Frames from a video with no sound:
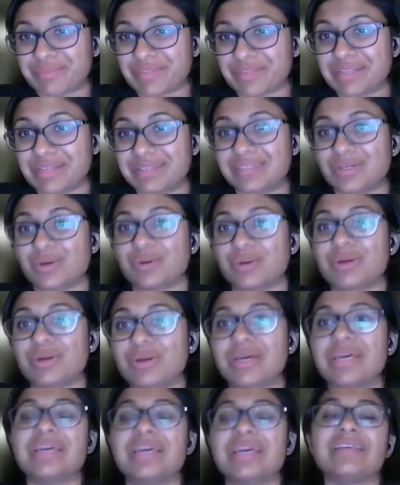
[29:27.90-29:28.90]
So
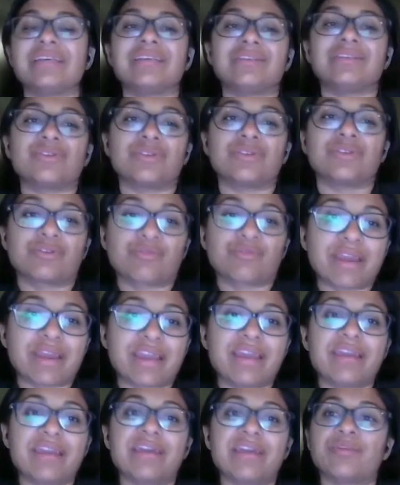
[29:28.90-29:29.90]
the
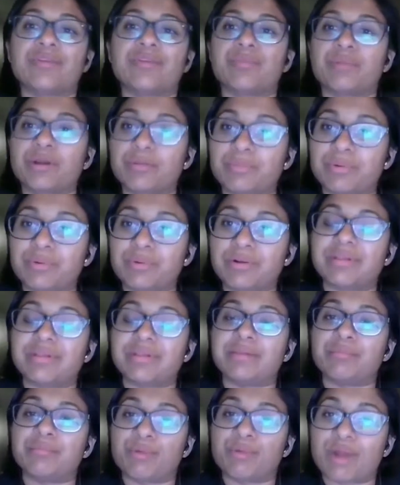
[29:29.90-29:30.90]
gray and the purple
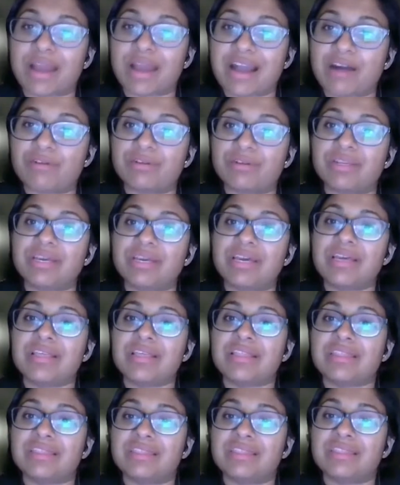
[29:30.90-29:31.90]
and brown,
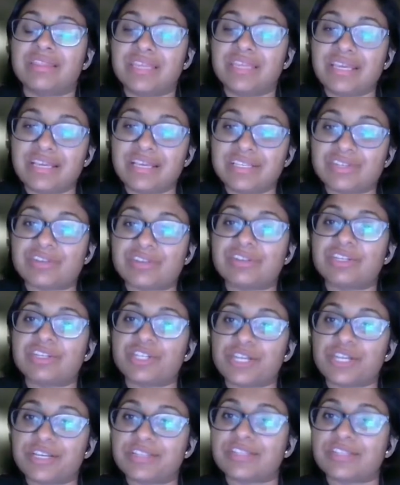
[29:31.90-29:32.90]
these are the
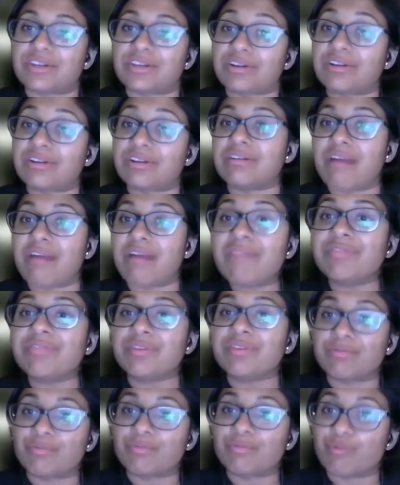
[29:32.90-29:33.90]
changes that occur, not
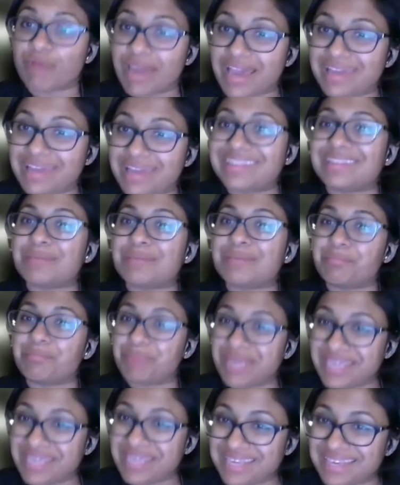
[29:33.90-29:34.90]
the red and the
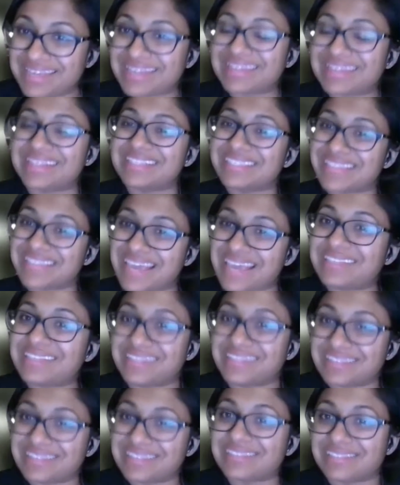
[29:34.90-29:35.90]
pink and the scaly
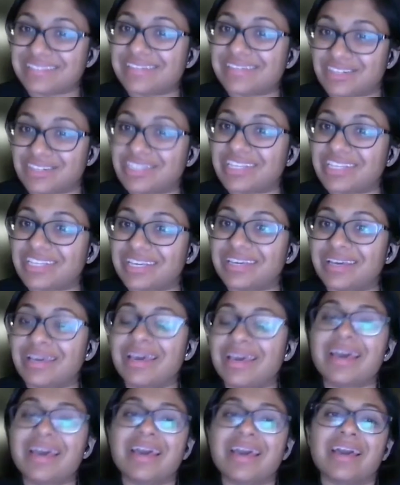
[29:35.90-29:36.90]
necessarily.
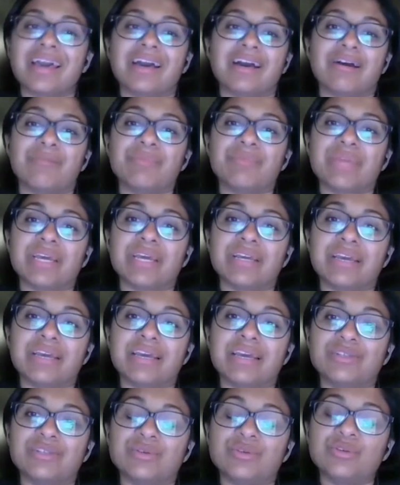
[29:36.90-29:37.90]

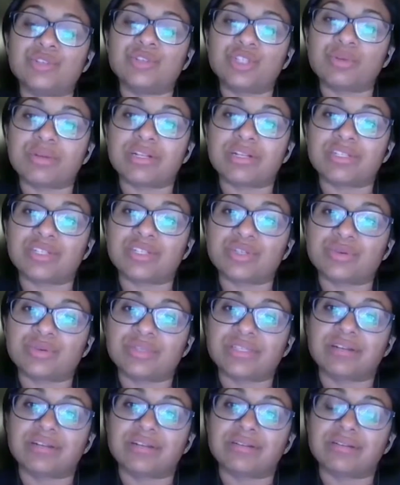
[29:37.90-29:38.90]
And so usually what I'll do is
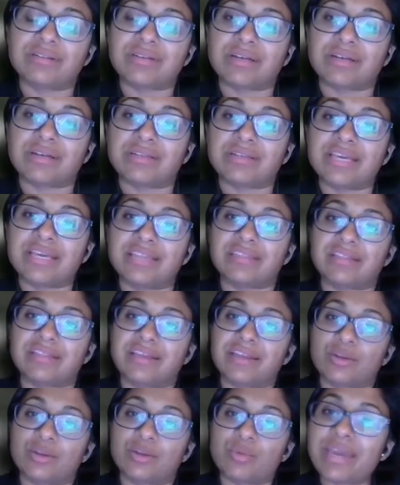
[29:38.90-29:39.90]
I'll take the
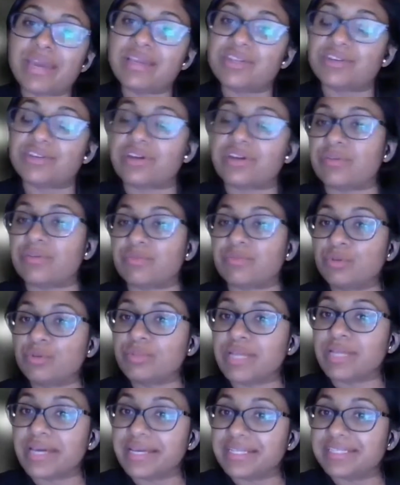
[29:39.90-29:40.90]
light away, turn on the room
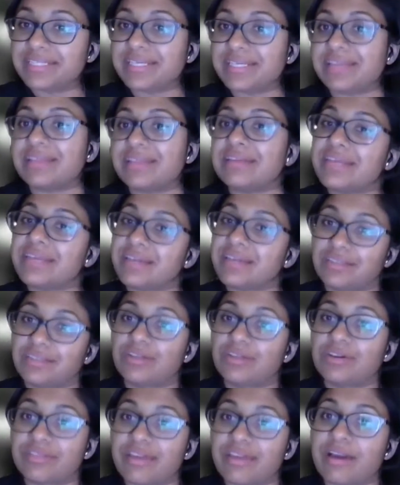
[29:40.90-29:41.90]
lights, and then take a
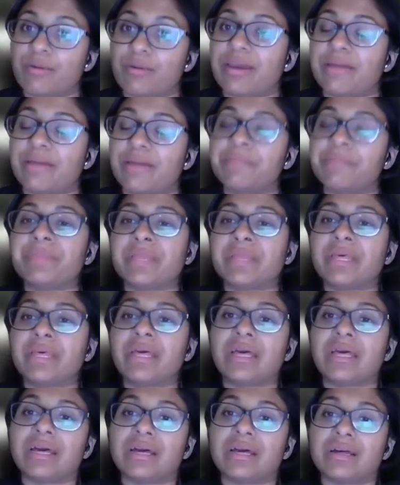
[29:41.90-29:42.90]
look that way.
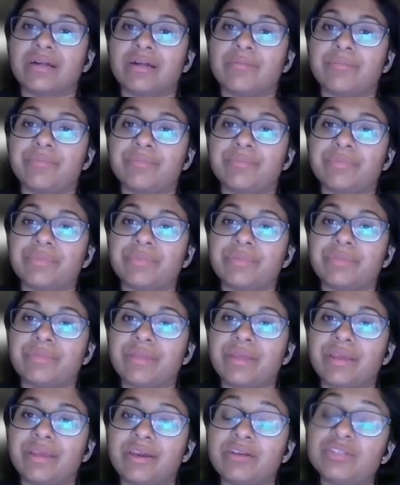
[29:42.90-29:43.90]
And
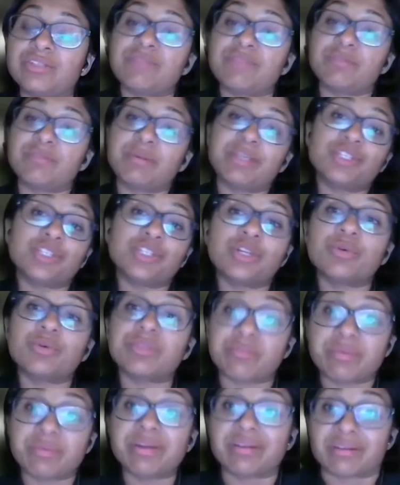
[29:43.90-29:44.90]
I also have the patient look with a
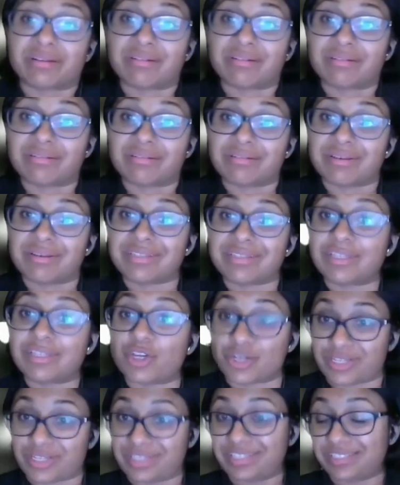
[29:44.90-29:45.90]
mirror. I say,
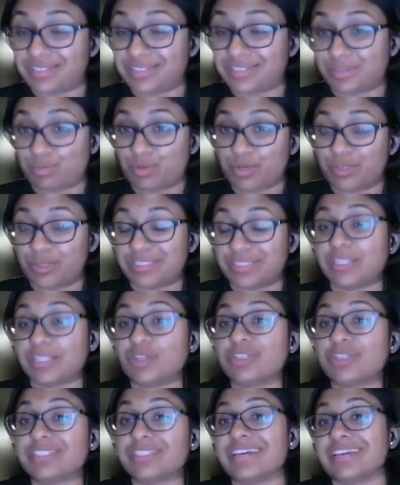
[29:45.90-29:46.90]
look, this is what your skin
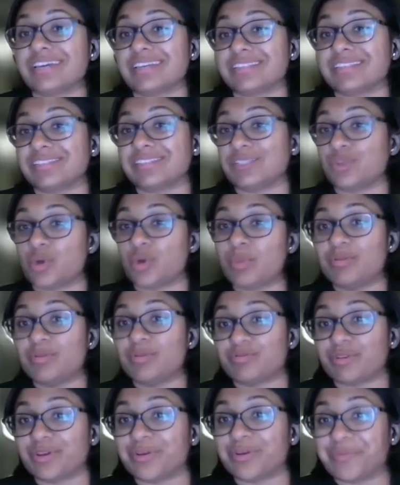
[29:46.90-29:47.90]
looks like. Is this normal
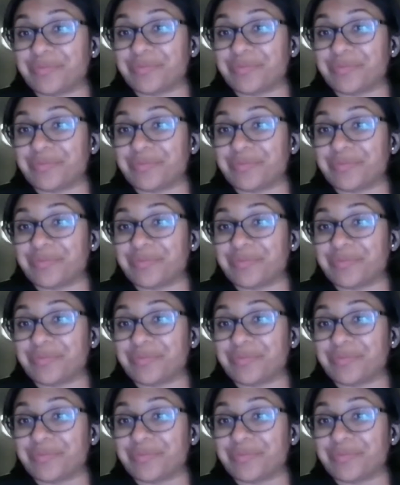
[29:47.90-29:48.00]
for you?